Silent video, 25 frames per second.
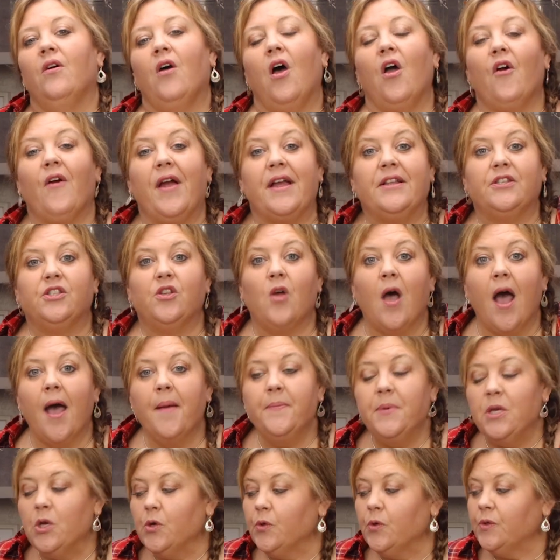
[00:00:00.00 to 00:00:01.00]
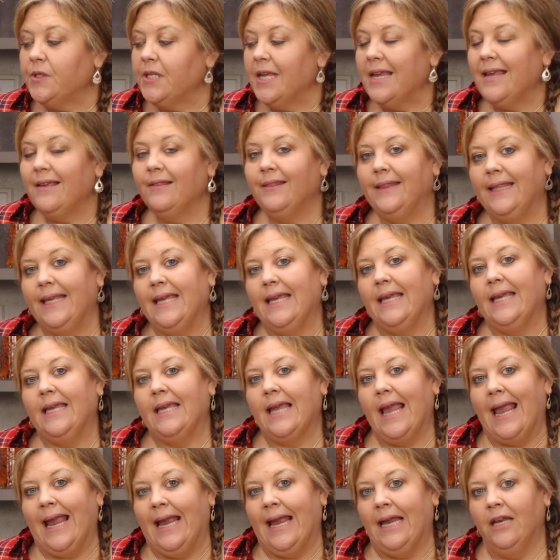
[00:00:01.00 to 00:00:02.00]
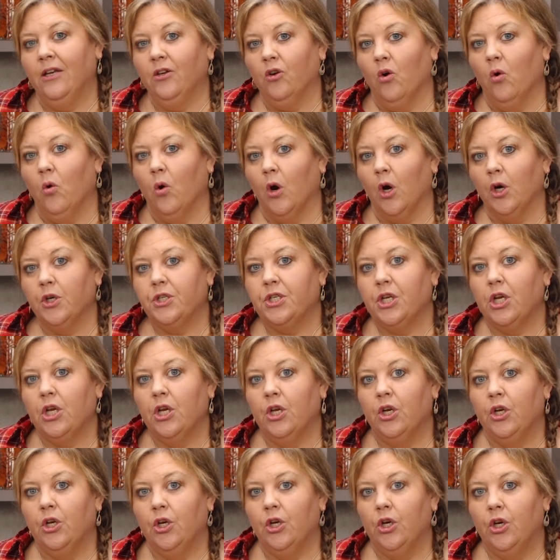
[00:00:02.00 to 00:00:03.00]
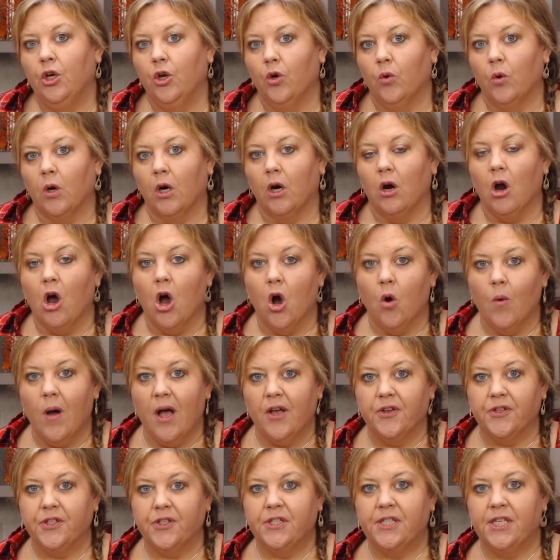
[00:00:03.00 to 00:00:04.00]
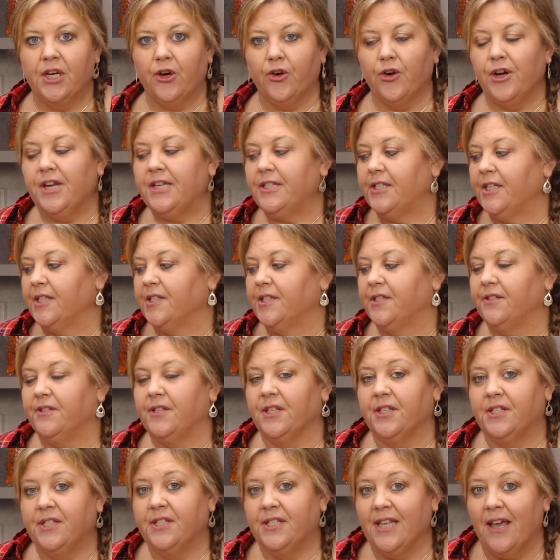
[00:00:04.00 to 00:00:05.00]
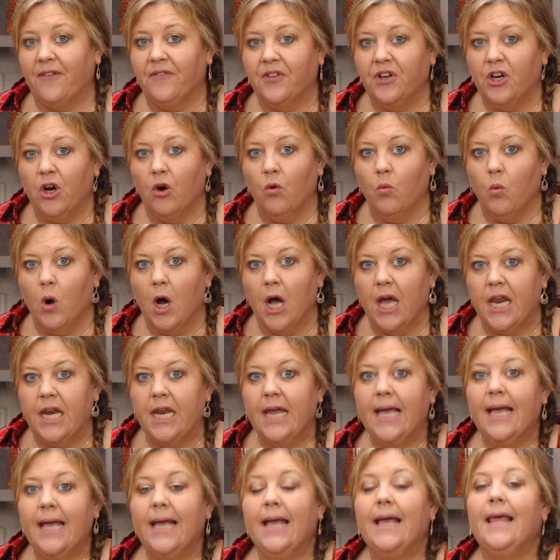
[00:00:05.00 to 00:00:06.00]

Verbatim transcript: All right, so I'm using the eight quart newer O L series. This is the seven oh one.